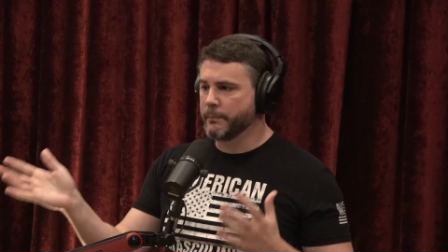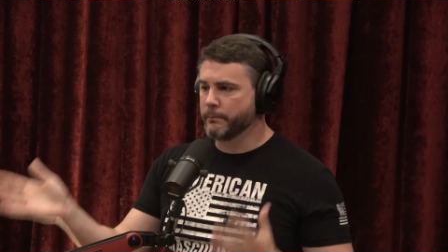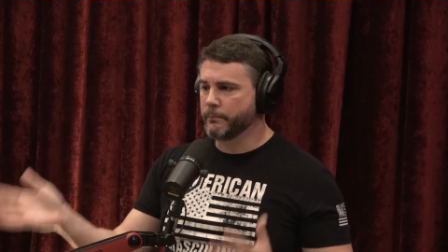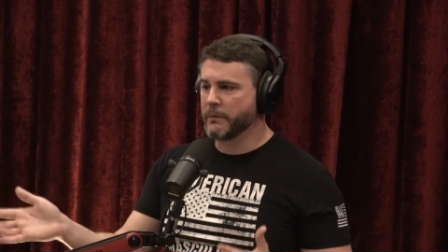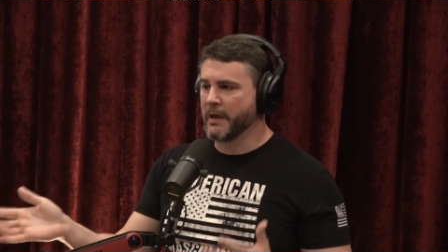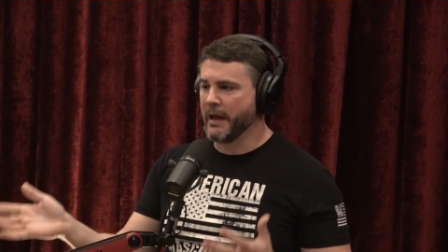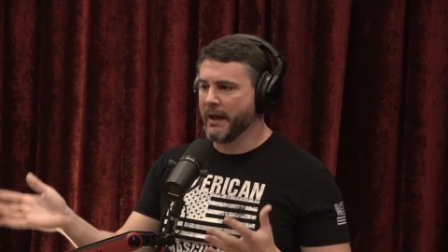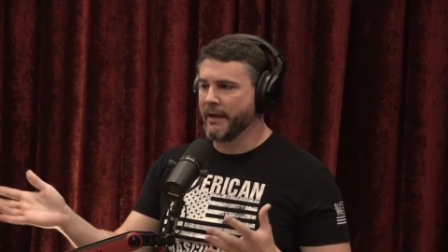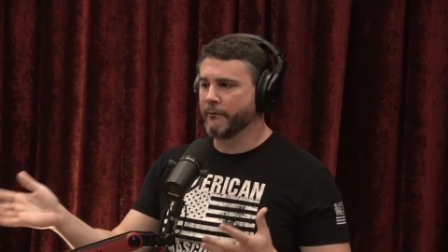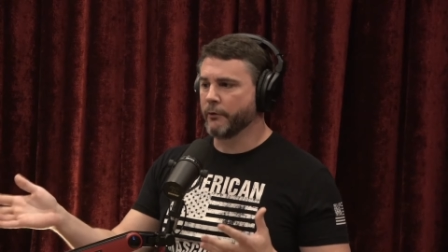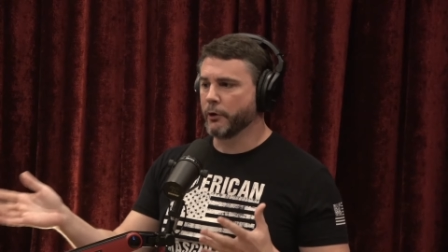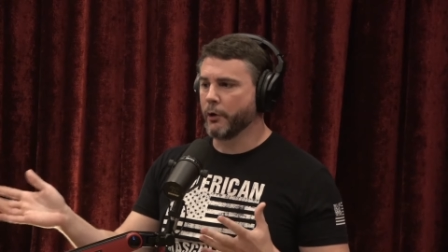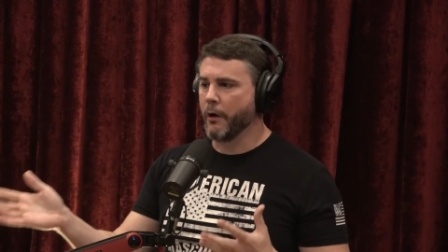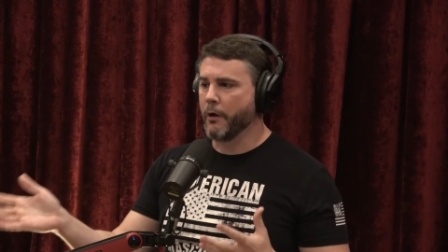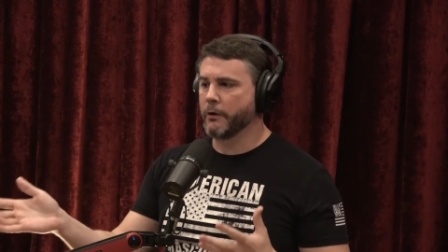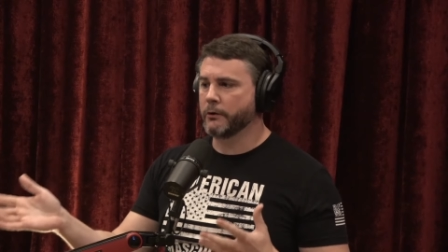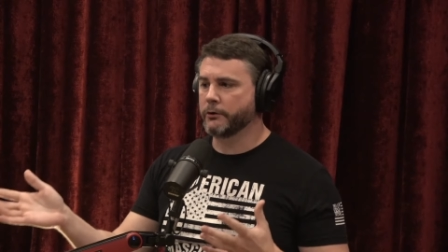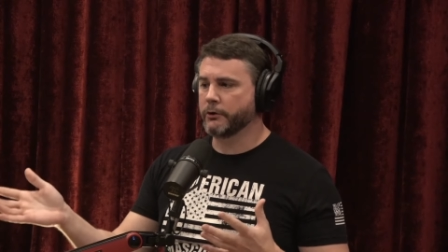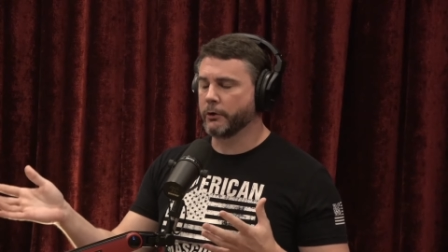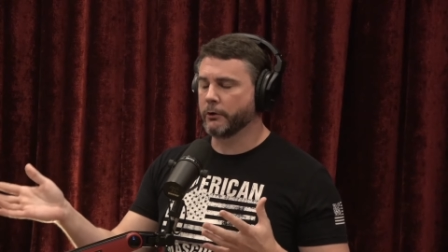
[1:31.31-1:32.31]
that have a
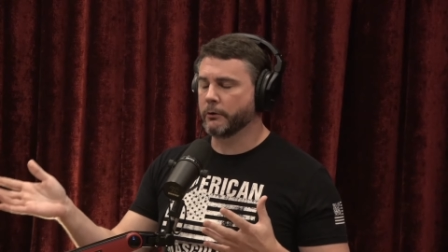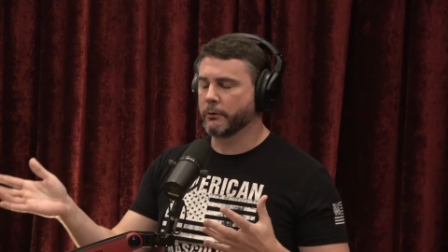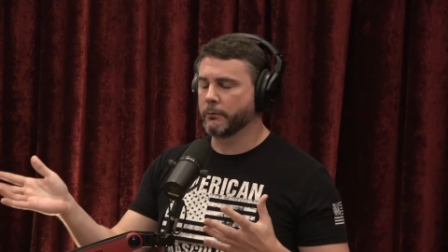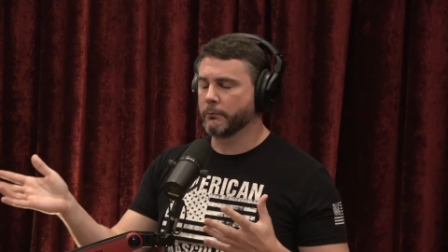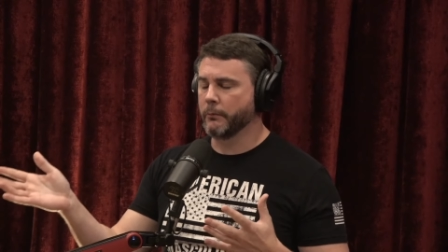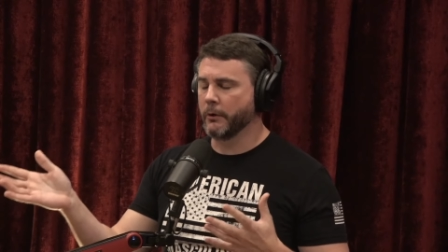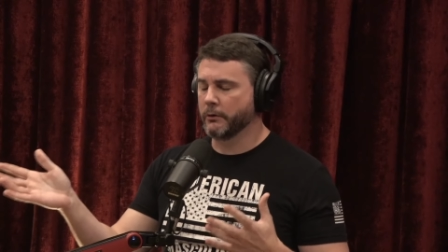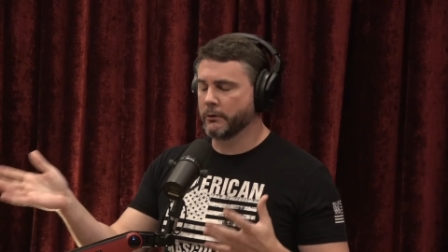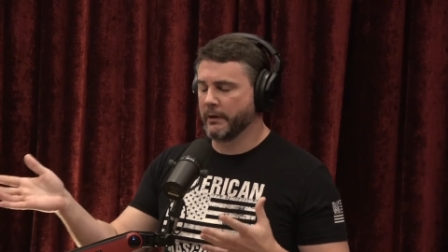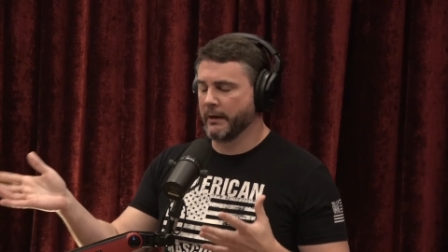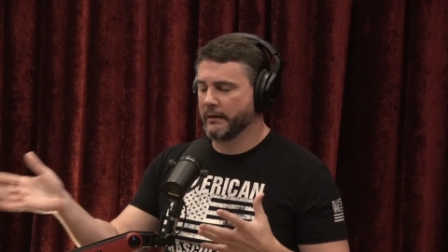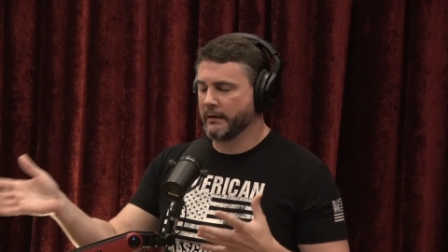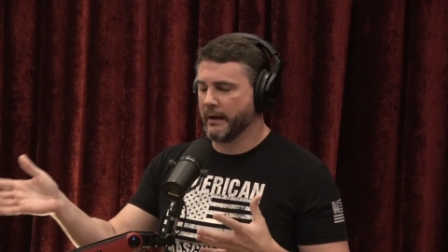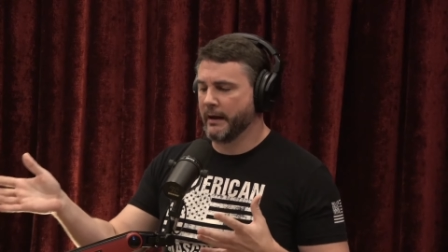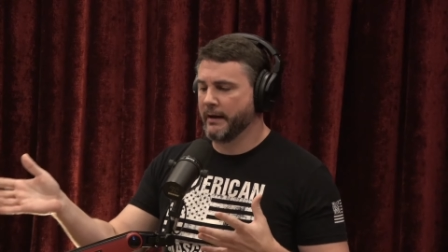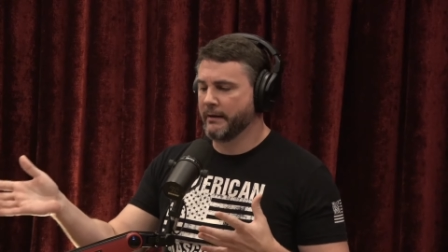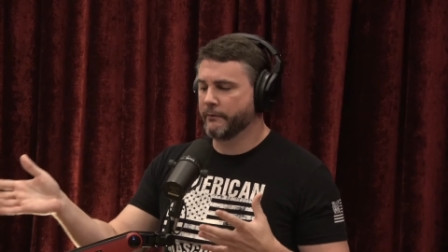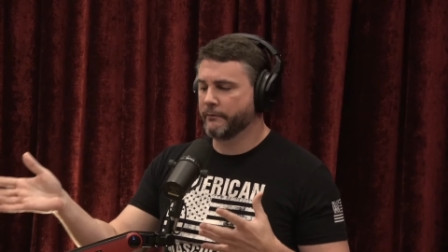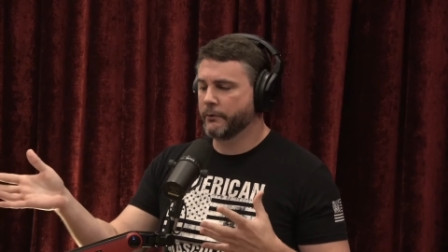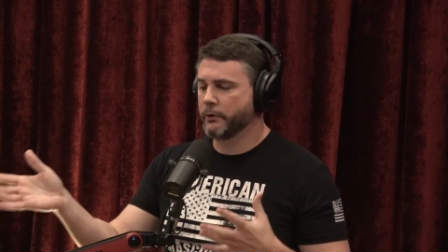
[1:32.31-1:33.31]
long term or that, that
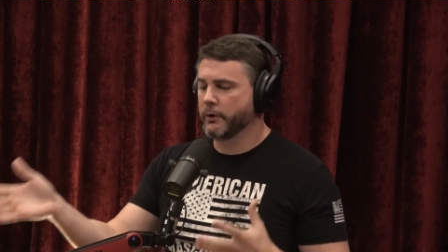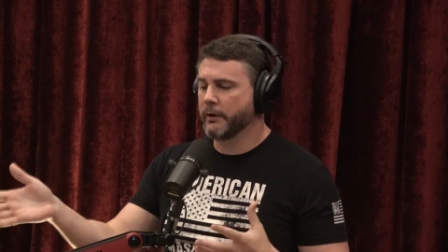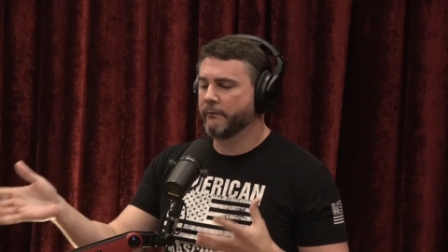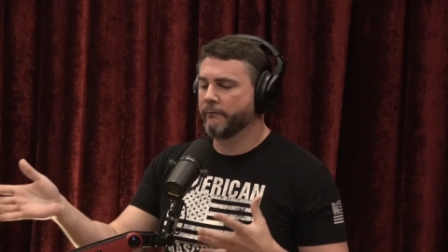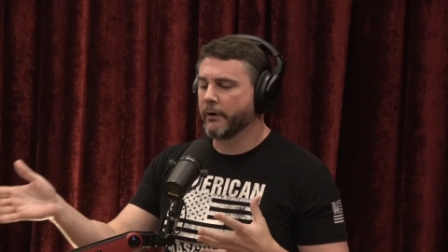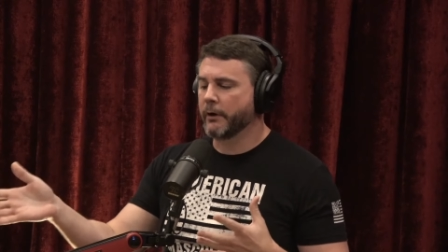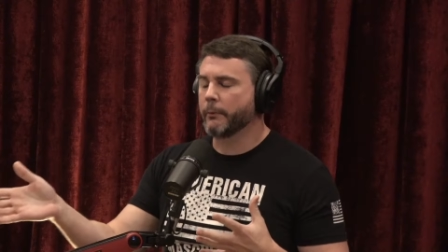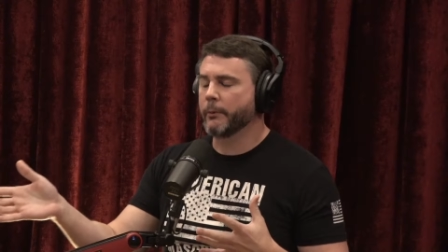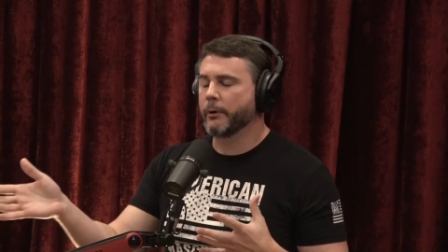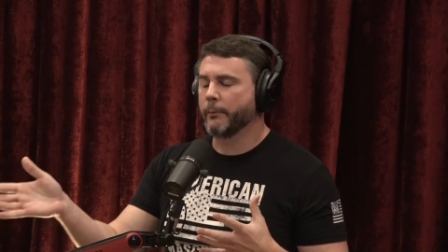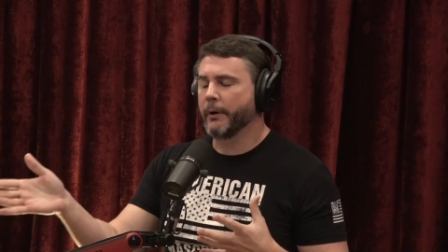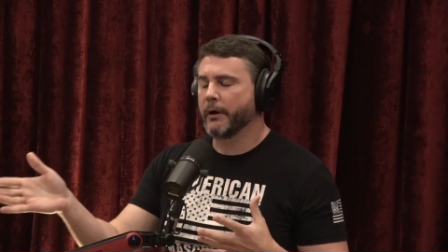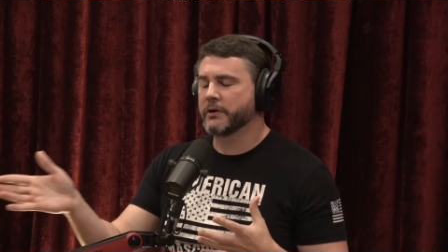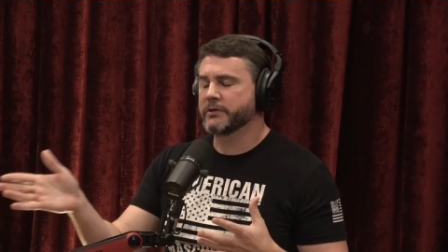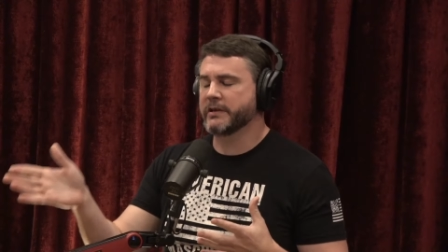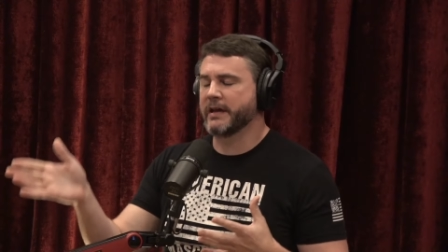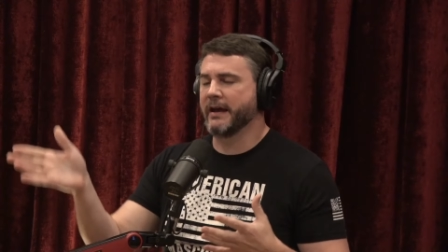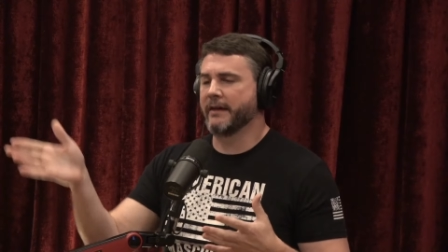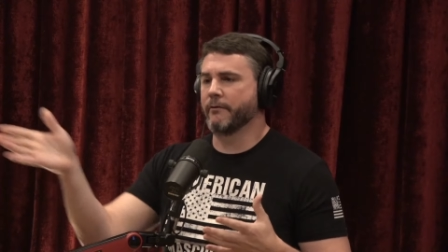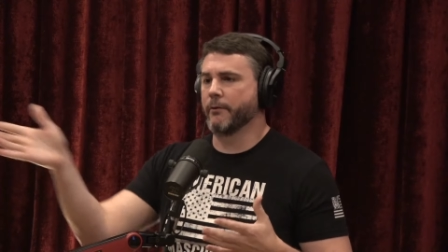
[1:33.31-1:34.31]
have good environmental
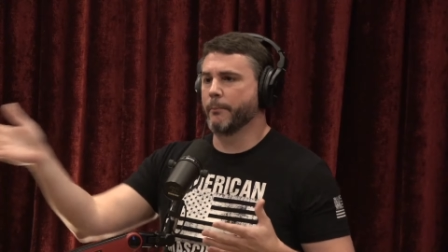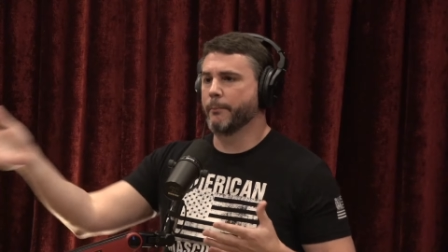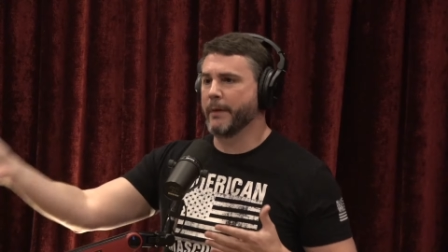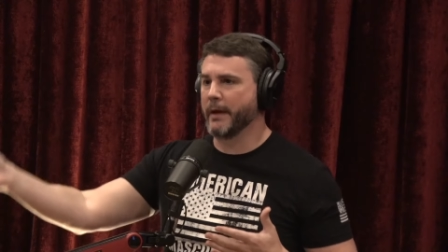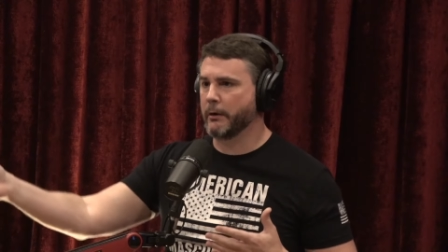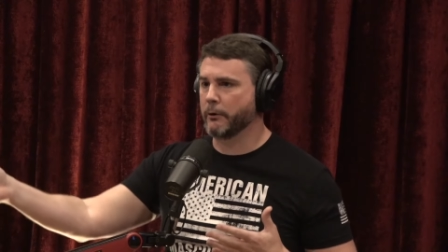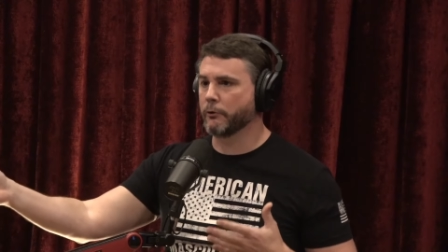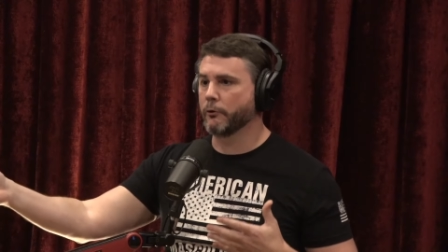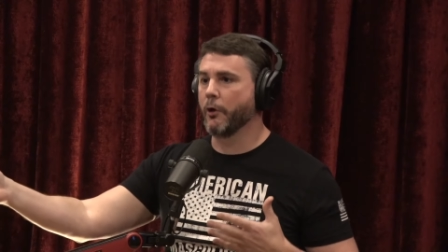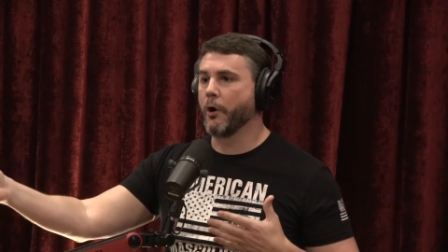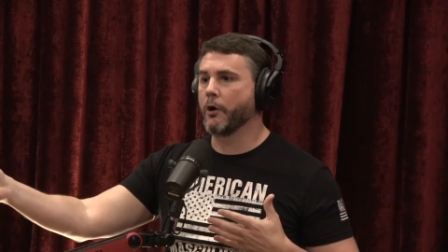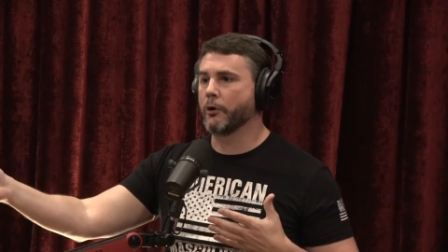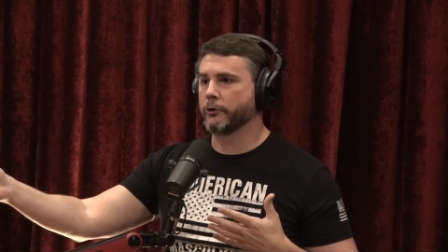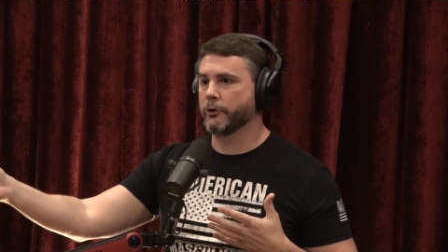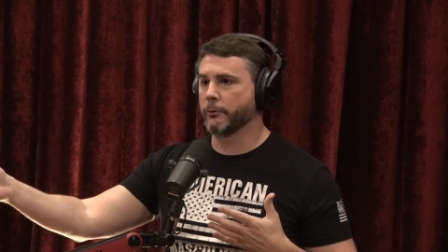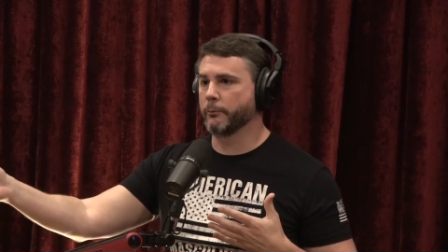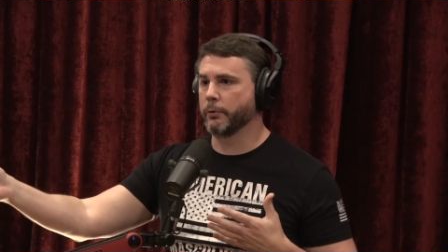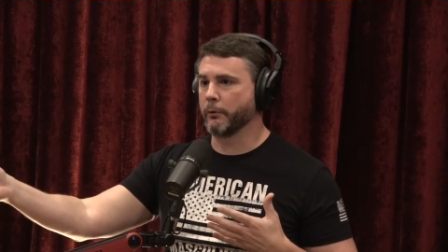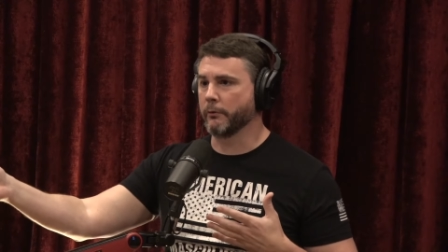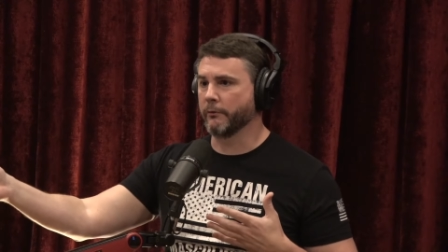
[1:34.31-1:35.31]
policy have a better long
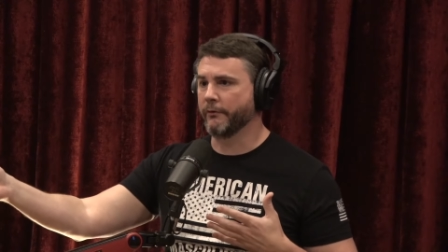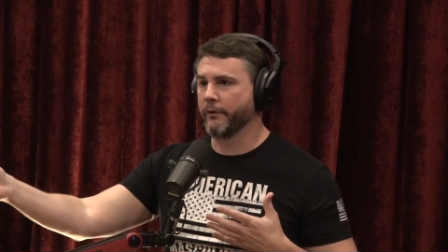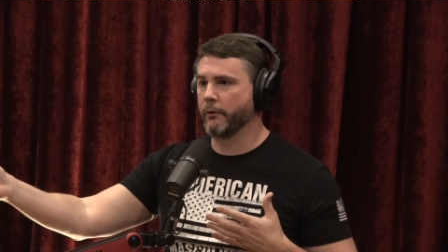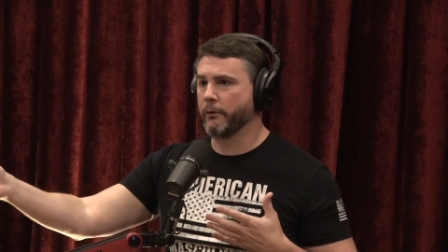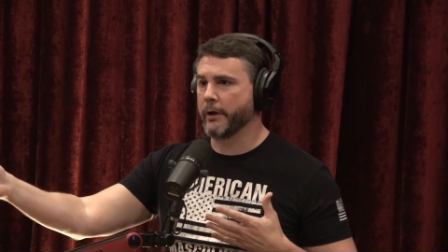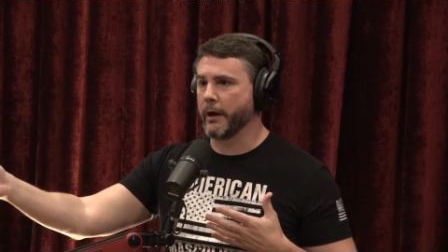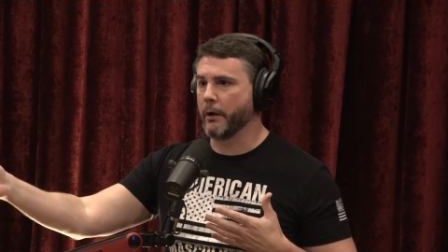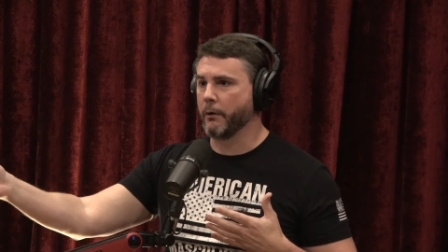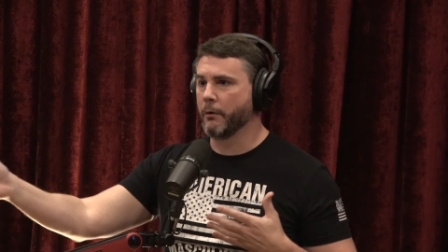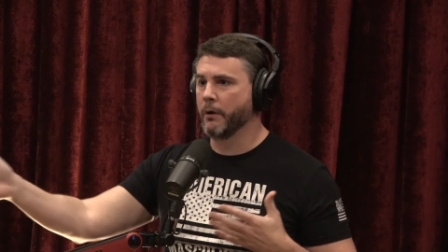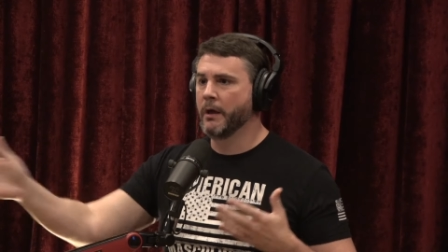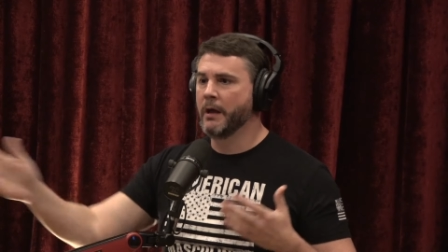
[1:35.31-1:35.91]
term portfolio.